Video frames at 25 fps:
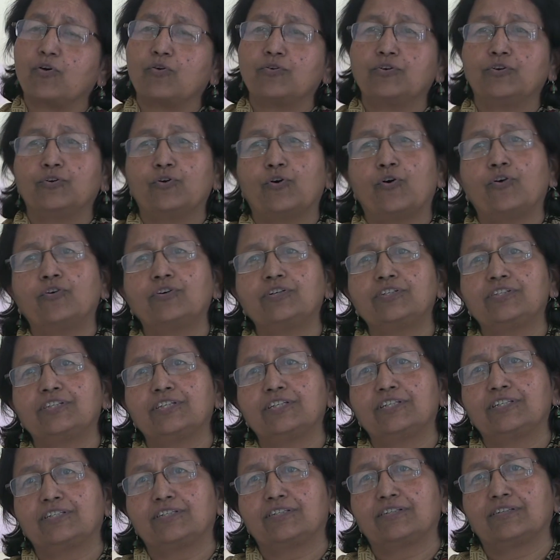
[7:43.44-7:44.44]
nor is
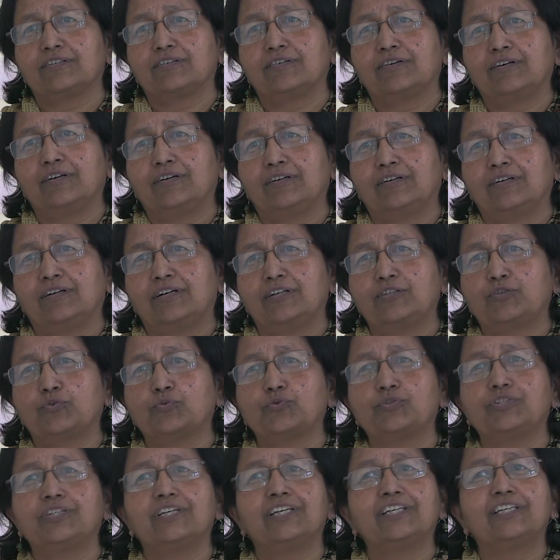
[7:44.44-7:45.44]
it
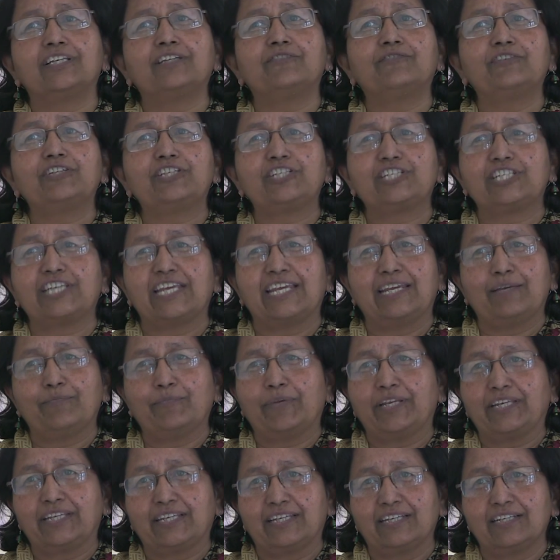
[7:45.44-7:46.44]
associated with shame
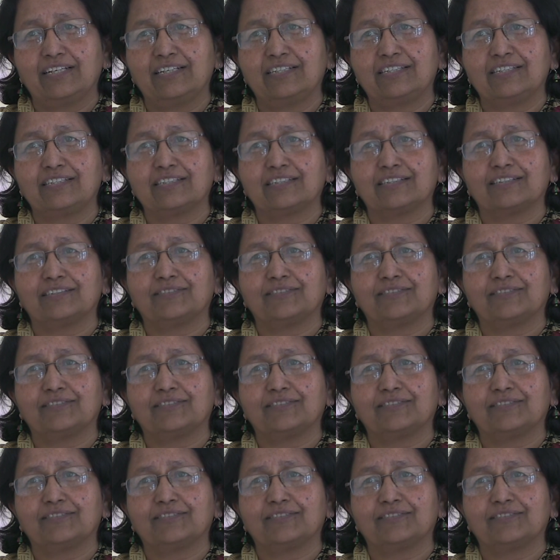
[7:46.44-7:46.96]
and guilt.